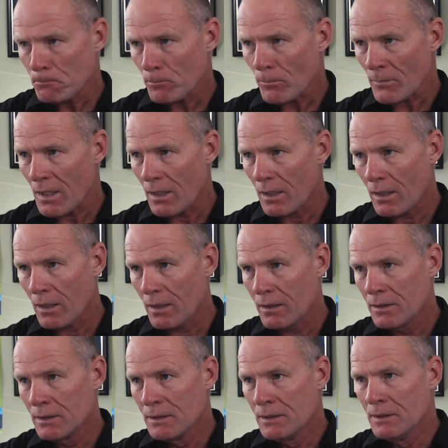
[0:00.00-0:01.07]
that.
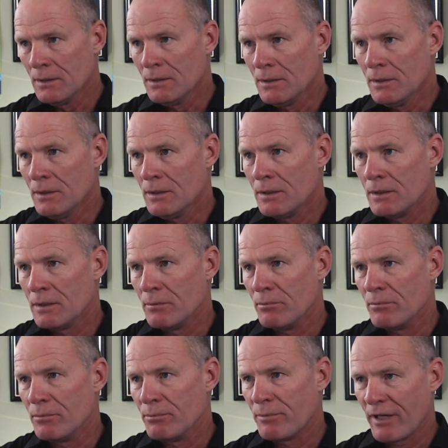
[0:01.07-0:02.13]

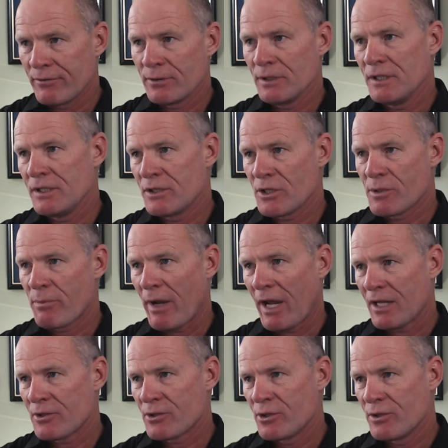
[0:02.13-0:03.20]
Beverly, just
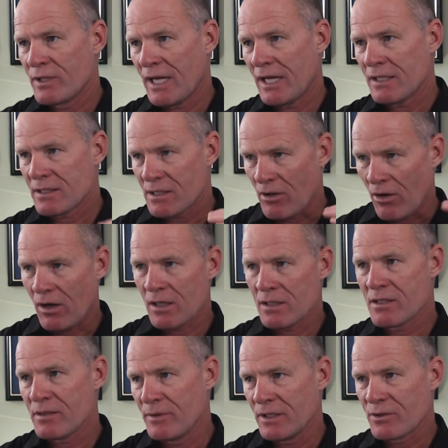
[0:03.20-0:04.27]
passed your test.
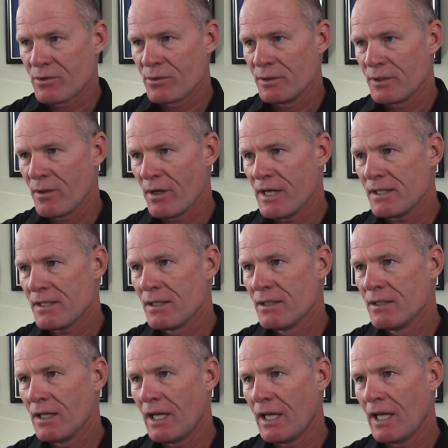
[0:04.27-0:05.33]
Awesome. That's really great.
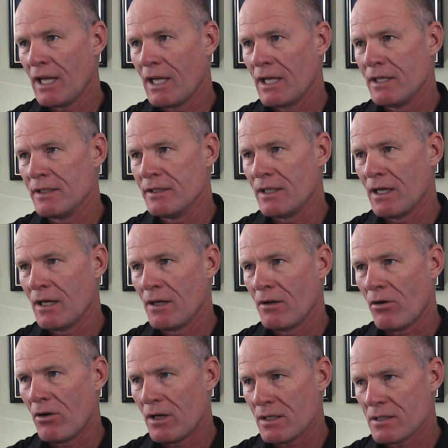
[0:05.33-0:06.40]
And
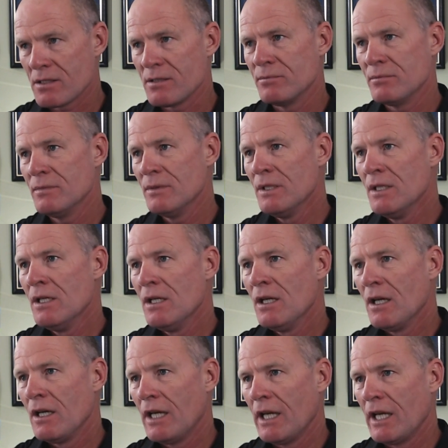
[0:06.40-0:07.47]
awesome.
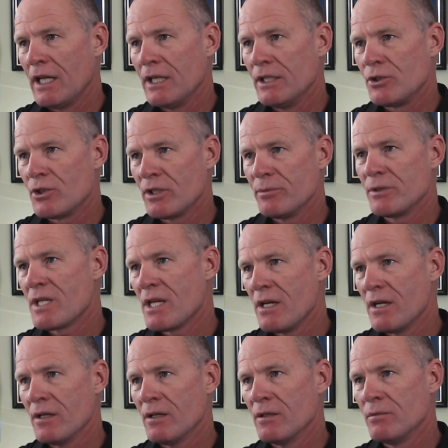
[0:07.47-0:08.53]
And Jim is
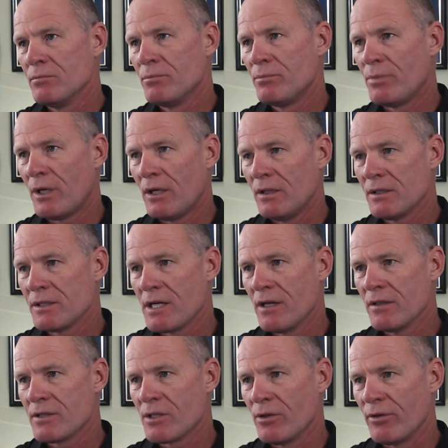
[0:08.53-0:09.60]
here. Paul is
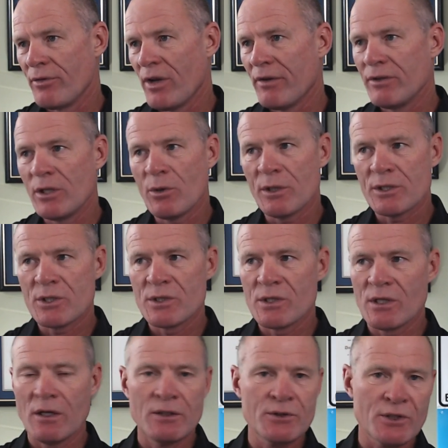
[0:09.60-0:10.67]
here. So if you have any questions at
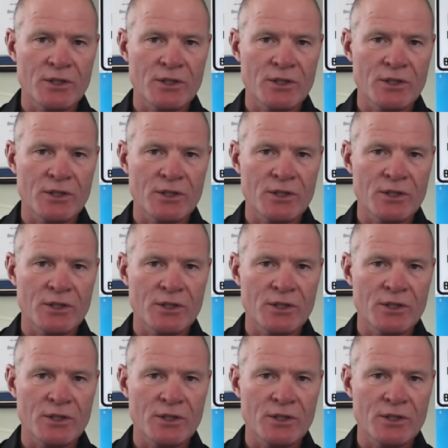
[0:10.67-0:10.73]
all, just